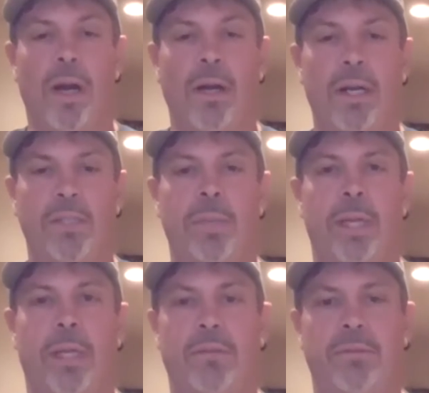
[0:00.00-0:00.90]
it's
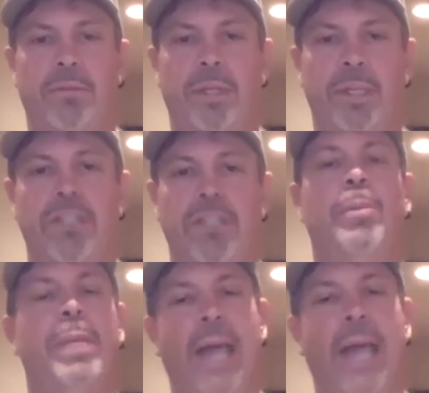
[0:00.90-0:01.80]
been really just a
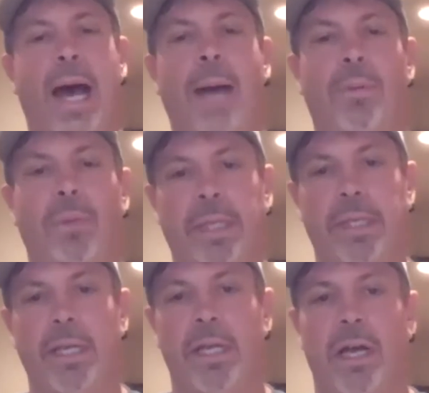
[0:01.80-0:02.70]
monopoly
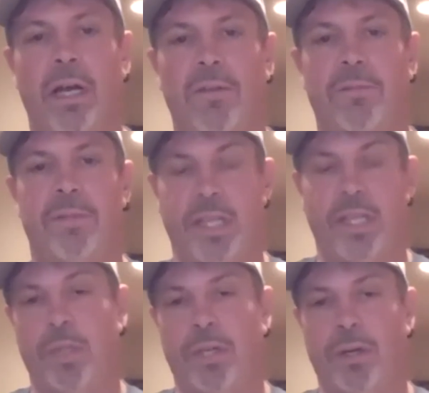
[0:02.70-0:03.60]
of these
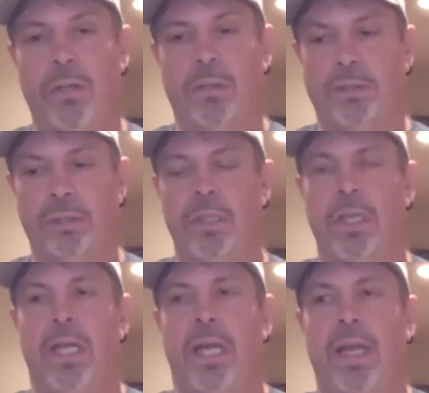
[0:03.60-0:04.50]
materials?
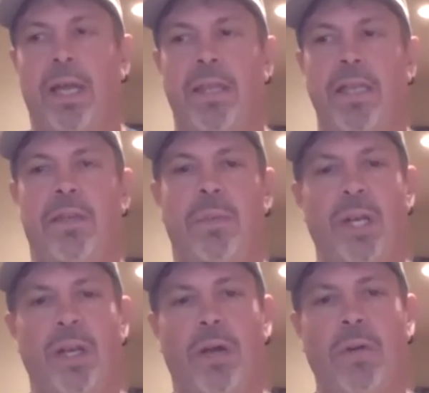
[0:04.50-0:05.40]
And I think that we
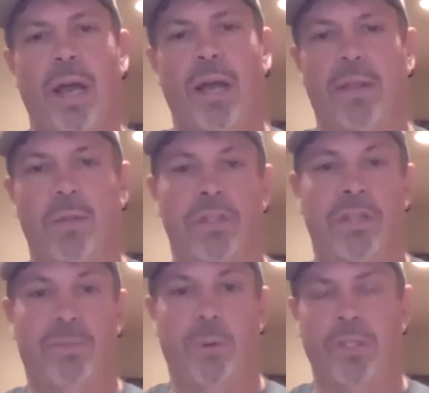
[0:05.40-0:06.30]
know now that
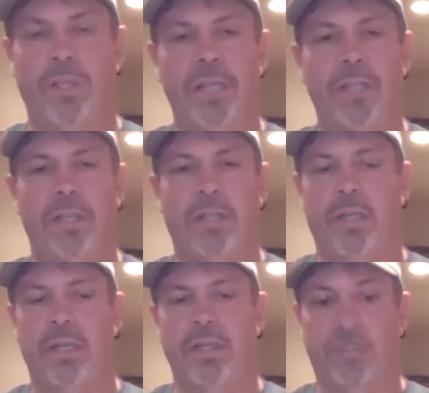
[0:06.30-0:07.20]
deforestation
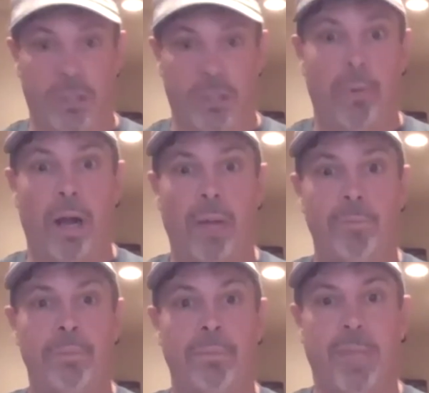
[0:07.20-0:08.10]
is a
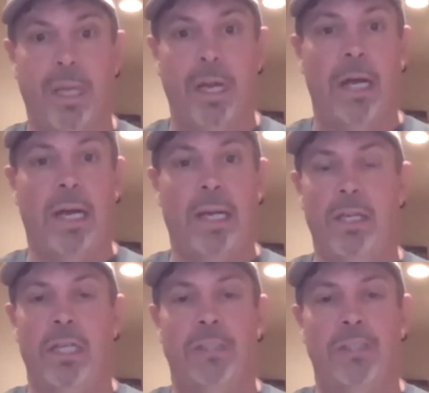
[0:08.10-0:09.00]
problem.
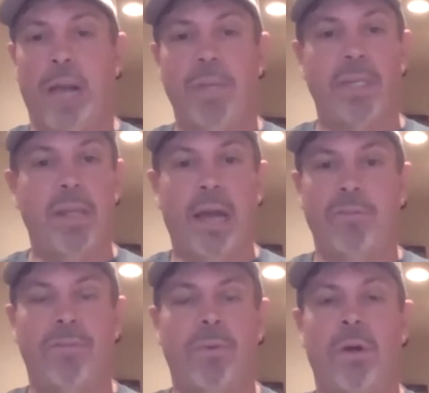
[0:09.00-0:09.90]
Chopping down
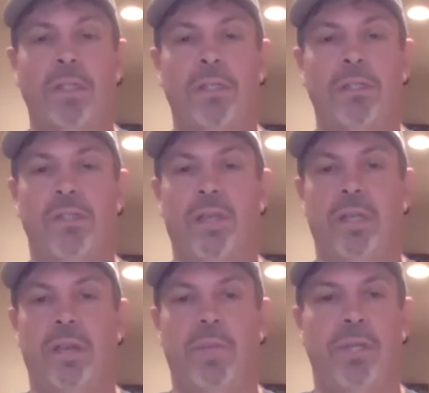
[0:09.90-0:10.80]
forests that
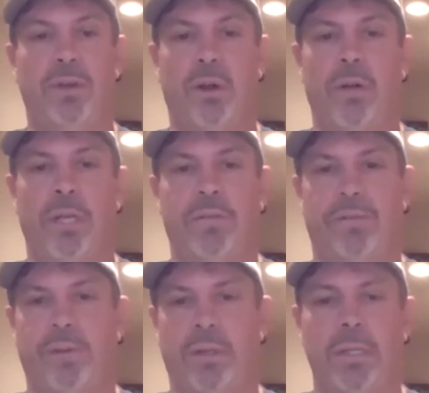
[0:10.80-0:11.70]
have been growing for